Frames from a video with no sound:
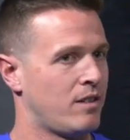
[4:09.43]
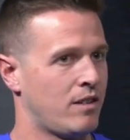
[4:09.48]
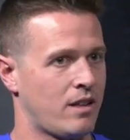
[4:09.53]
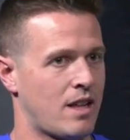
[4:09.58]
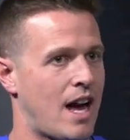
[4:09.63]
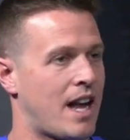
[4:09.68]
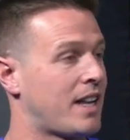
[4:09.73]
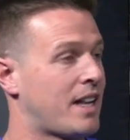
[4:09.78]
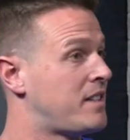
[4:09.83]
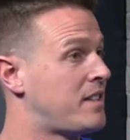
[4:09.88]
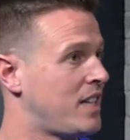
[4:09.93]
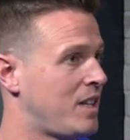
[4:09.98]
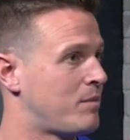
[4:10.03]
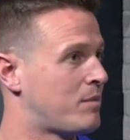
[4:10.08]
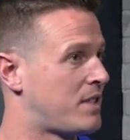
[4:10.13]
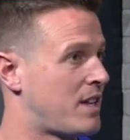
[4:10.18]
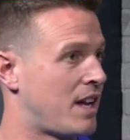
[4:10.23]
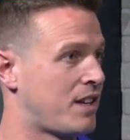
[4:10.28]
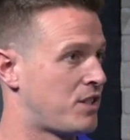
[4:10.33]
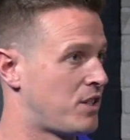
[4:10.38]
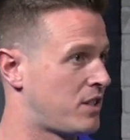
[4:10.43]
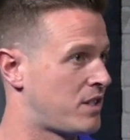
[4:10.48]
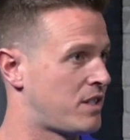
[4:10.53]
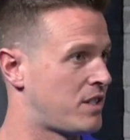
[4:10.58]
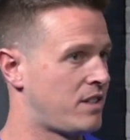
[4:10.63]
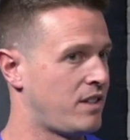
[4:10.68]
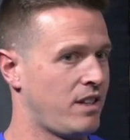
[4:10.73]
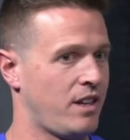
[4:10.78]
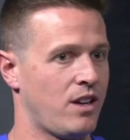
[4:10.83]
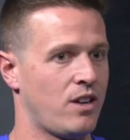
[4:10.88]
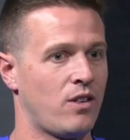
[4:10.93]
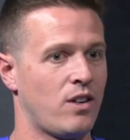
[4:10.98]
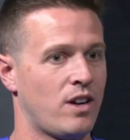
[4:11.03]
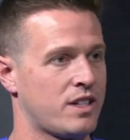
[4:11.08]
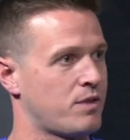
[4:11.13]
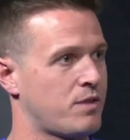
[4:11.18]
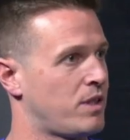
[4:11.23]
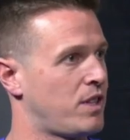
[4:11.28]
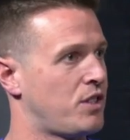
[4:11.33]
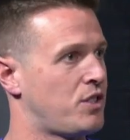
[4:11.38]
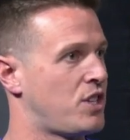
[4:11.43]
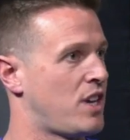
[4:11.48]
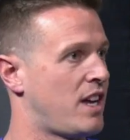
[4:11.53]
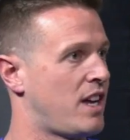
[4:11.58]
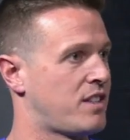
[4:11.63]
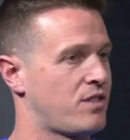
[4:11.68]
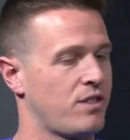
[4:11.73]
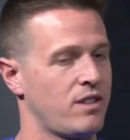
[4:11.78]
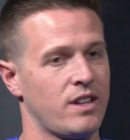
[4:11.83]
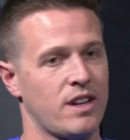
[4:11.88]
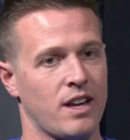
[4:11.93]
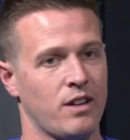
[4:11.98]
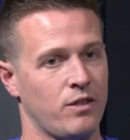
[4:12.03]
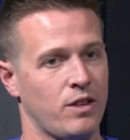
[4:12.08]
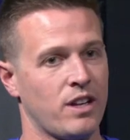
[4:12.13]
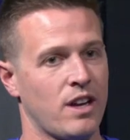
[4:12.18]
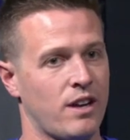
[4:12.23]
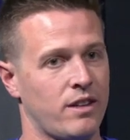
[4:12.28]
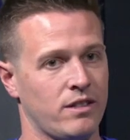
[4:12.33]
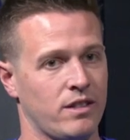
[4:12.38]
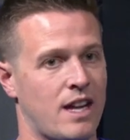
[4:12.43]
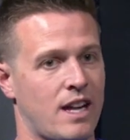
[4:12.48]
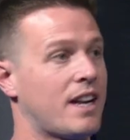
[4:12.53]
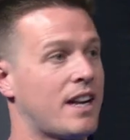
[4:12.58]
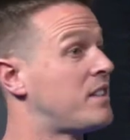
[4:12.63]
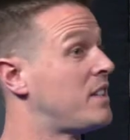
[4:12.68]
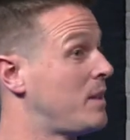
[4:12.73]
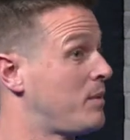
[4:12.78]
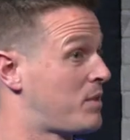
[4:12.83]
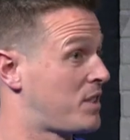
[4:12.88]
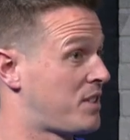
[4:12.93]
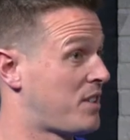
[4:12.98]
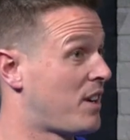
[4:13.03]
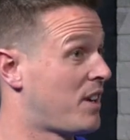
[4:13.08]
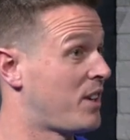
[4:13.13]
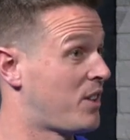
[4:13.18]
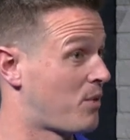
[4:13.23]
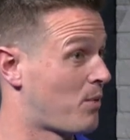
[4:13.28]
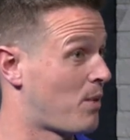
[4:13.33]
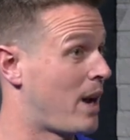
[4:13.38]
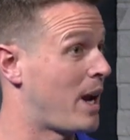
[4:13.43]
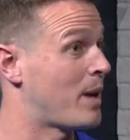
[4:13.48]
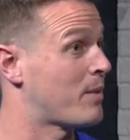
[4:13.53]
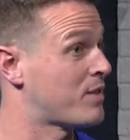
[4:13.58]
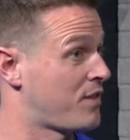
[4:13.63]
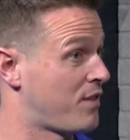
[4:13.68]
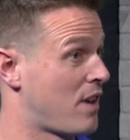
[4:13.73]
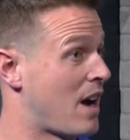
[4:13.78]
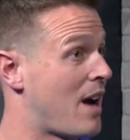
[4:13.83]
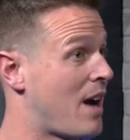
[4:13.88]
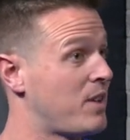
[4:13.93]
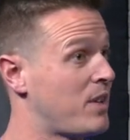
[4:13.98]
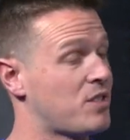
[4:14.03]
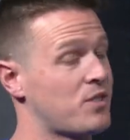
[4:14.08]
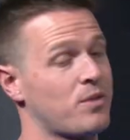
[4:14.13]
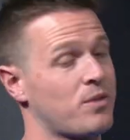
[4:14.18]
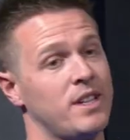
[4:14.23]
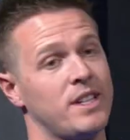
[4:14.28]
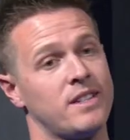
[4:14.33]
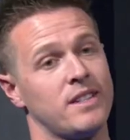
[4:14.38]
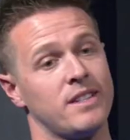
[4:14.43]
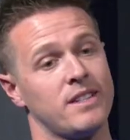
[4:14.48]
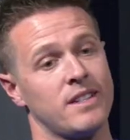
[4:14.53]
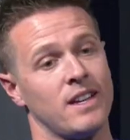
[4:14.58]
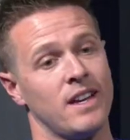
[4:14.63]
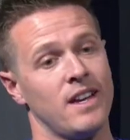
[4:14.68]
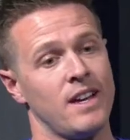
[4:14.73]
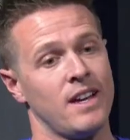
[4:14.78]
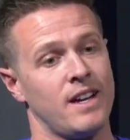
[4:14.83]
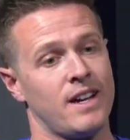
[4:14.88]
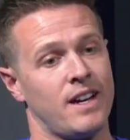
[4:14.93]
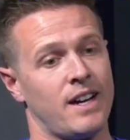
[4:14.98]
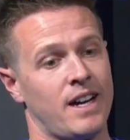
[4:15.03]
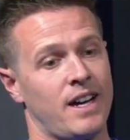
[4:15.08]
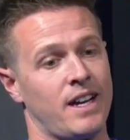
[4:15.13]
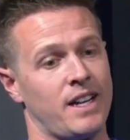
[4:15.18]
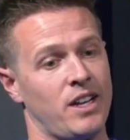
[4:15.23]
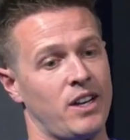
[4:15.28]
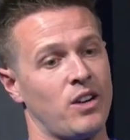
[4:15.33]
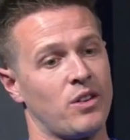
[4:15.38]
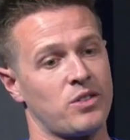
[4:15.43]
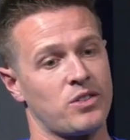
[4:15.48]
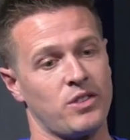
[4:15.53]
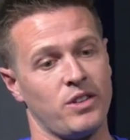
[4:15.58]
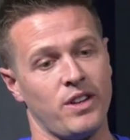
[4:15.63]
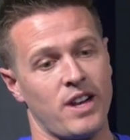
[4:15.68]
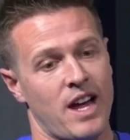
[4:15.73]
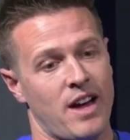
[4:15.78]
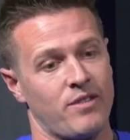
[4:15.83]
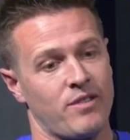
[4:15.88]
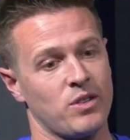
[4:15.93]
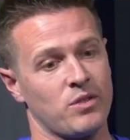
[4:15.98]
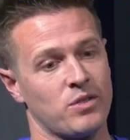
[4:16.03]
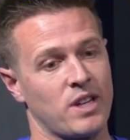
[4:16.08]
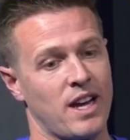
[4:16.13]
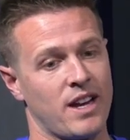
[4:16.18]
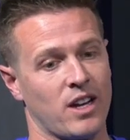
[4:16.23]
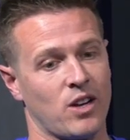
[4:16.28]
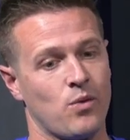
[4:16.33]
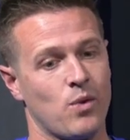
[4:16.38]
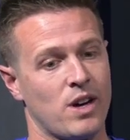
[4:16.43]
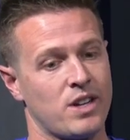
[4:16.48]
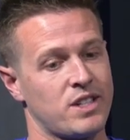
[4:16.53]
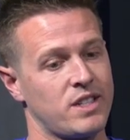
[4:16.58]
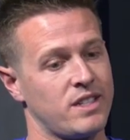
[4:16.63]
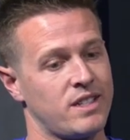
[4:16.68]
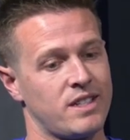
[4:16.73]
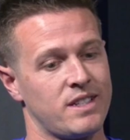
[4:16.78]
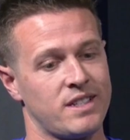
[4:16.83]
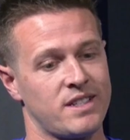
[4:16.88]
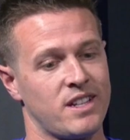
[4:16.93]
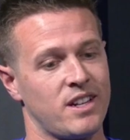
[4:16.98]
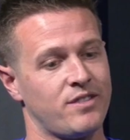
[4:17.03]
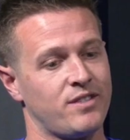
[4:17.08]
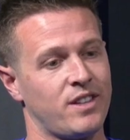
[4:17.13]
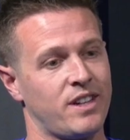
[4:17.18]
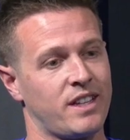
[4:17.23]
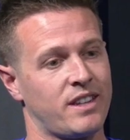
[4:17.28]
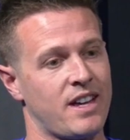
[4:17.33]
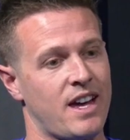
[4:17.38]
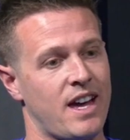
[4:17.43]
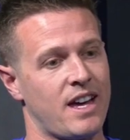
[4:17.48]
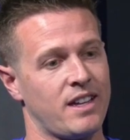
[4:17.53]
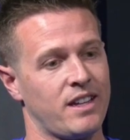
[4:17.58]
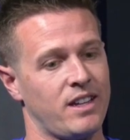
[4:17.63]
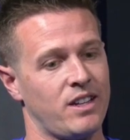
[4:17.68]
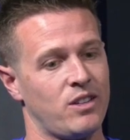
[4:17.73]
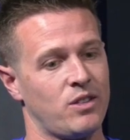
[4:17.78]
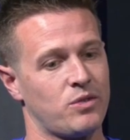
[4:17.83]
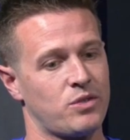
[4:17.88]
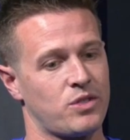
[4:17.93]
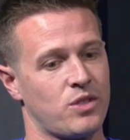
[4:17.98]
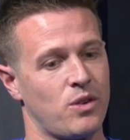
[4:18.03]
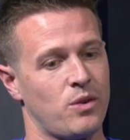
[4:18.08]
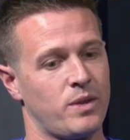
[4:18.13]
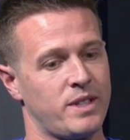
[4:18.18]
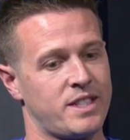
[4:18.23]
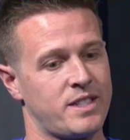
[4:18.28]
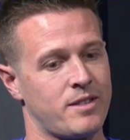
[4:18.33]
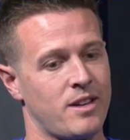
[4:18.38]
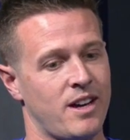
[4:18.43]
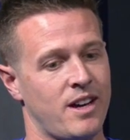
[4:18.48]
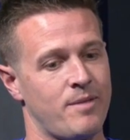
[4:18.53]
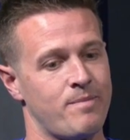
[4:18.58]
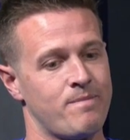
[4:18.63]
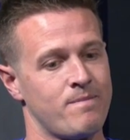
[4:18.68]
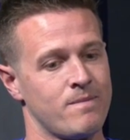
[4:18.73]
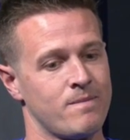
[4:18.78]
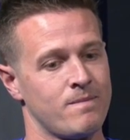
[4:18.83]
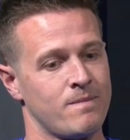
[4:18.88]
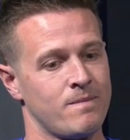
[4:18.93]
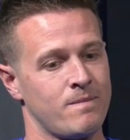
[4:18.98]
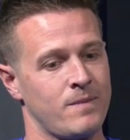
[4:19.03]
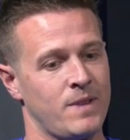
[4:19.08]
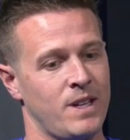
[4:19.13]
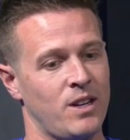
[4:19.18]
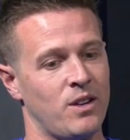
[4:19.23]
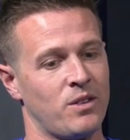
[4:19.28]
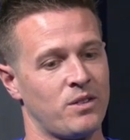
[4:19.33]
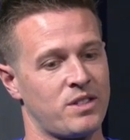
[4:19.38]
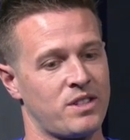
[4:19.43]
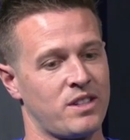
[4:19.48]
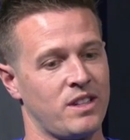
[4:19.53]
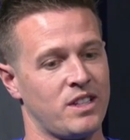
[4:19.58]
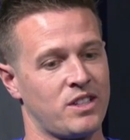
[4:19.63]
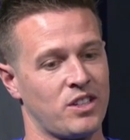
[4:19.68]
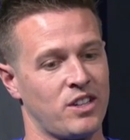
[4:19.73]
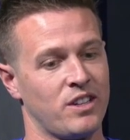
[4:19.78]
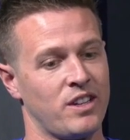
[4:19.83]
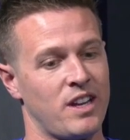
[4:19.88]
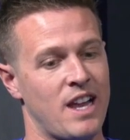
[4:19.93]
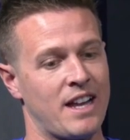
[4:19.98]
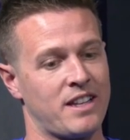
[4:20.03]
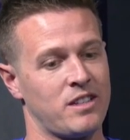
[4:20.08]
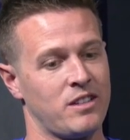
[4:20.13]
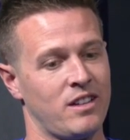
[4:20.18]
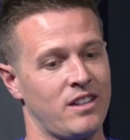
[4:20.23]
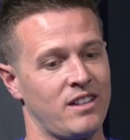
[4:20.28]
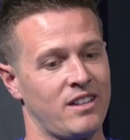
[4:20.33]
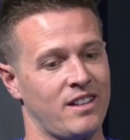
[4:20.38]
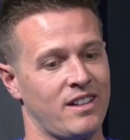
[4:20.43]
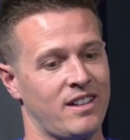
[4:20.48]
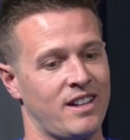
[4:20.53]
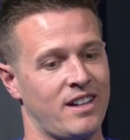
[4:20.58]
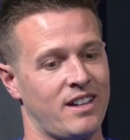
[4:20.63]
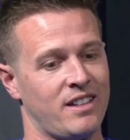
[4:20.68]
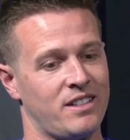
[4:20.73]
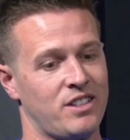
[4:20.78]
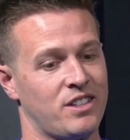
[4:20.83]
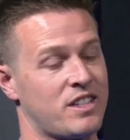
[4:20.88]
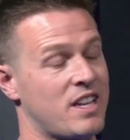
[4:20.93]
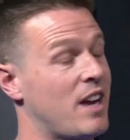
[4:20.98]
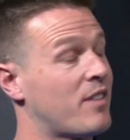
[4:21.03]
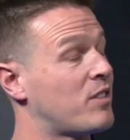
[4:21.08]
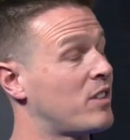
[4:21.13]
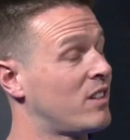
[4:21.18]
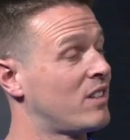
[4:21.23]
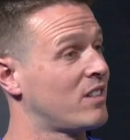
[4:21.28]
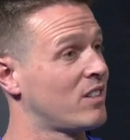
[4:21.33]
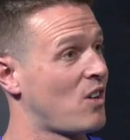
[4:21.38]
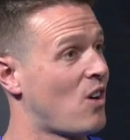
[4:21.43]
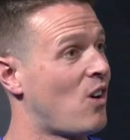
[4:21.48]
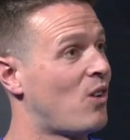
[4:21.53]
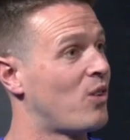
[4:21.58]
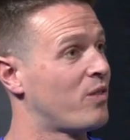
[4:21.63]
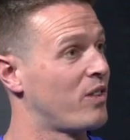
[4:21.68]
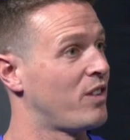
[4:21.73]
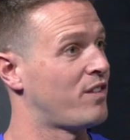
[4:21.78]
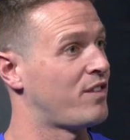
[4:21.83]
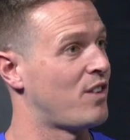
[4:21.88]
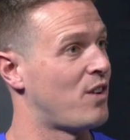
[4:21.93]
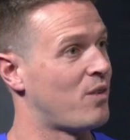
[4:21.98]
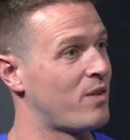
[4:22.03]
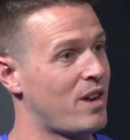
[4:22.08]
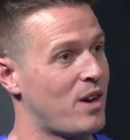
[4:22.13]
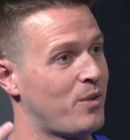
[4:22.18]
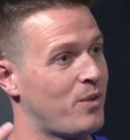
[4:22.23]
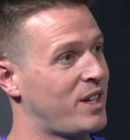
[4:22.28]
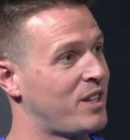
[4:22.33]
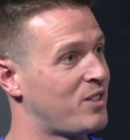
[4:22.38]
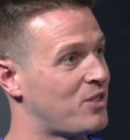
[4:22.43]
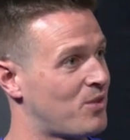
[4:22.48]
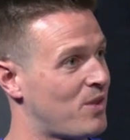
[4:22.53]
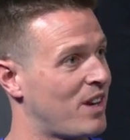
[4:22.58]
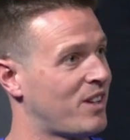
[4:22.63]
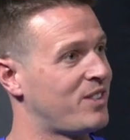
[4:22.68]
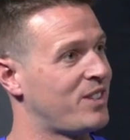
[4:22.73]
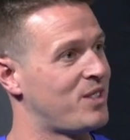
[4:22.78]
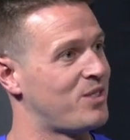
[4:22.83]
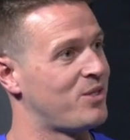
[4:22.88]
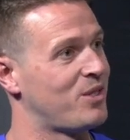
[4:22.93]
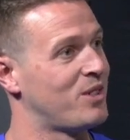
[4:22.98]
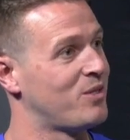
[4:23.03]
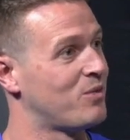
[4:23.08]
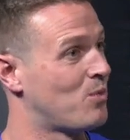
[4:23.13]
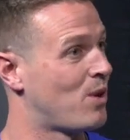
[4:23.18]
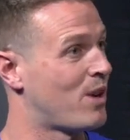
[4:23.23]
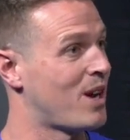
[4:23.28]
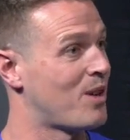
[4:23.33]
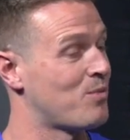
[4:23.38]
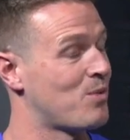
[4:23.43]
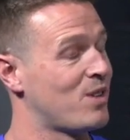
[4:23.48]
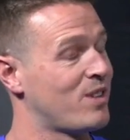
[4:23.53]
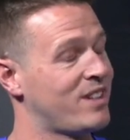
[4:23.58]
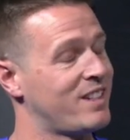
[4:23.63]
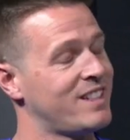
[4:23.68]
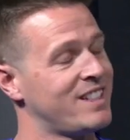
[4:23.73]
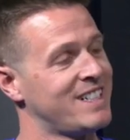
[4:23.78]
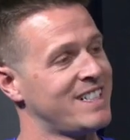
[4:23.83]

A lot of teams, not just us with the Jets or the Knight, a lot of teams study the Rams for obvious reasons, so you'd have those kind of questions and stuff like that, so it's good not to just have to call over the phone. Now we can directly do it one-on-one.